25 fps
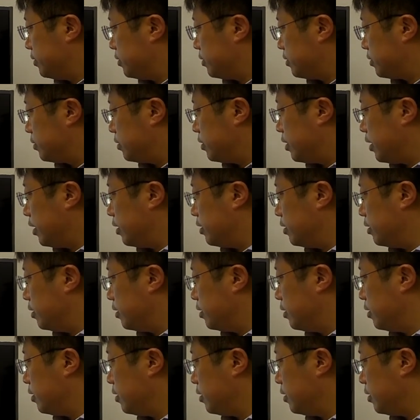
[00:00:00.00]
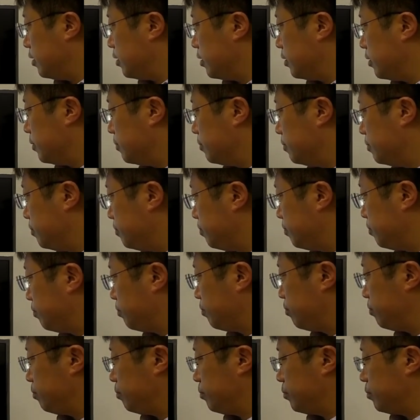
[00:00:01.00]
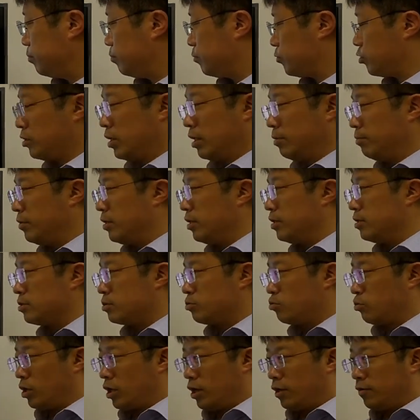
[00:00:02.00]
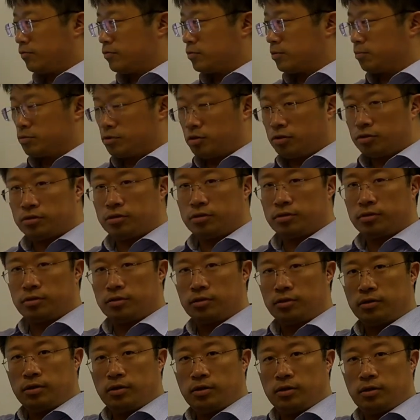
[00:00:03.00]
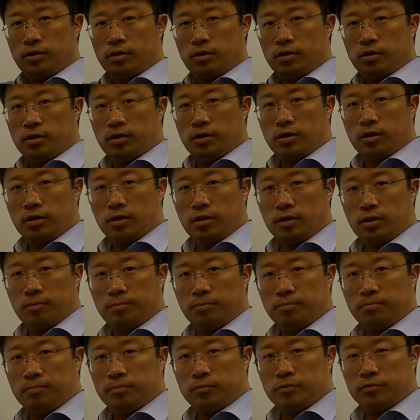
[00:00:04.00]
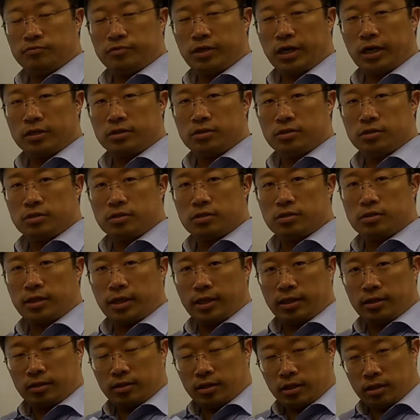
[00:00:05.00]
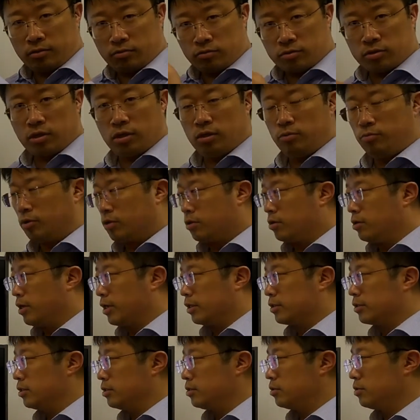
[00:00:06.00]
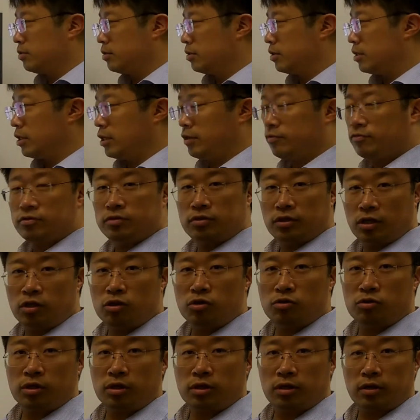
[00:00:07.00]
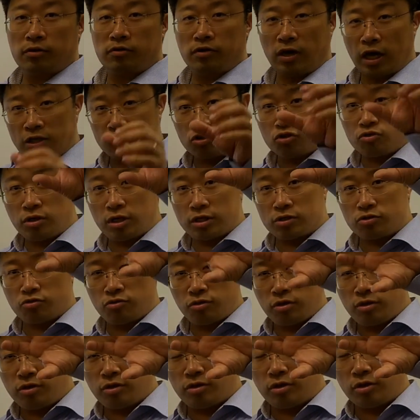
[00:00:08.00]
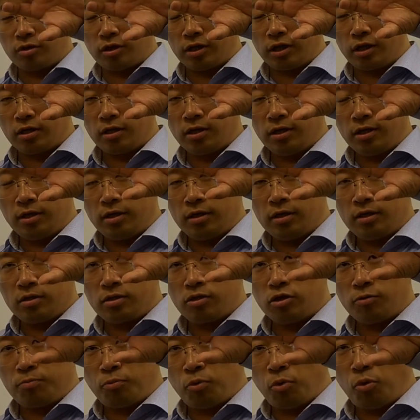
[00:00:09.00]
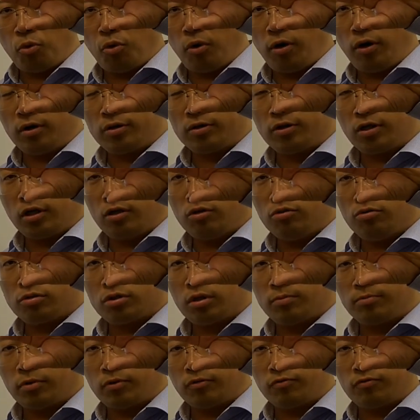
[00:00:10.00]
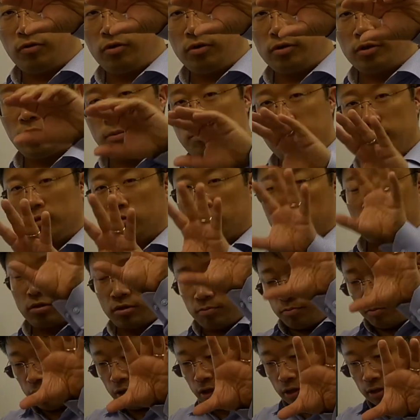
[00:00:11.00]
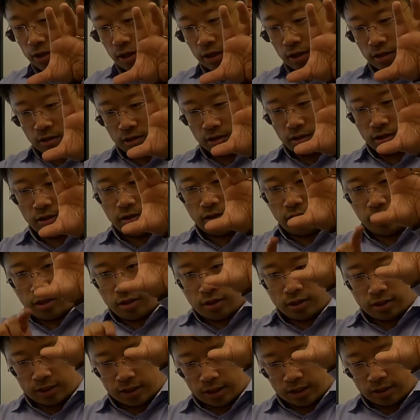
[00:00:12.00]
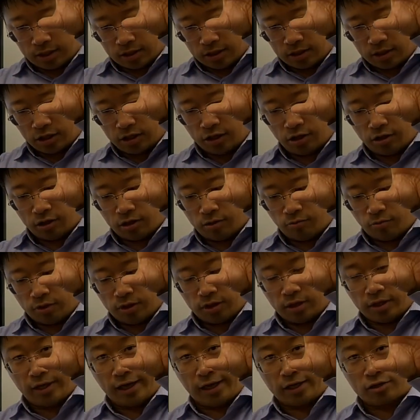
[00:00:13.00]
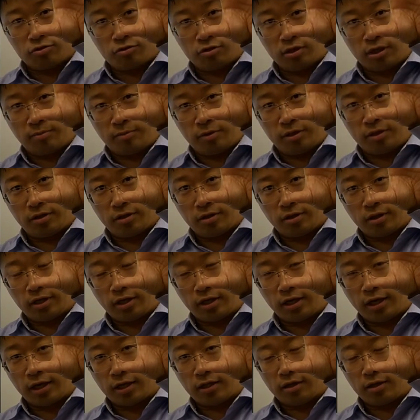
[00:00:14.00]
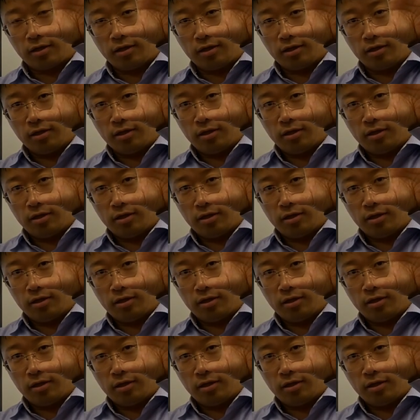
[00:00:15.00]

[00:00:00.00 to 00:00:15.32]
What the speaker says: So then, so that means we have some certain fractions that still be collected, even eluted. As soon as you elute it, you pour the elution buffer. That doesn't mean that inside in here we actually immediately get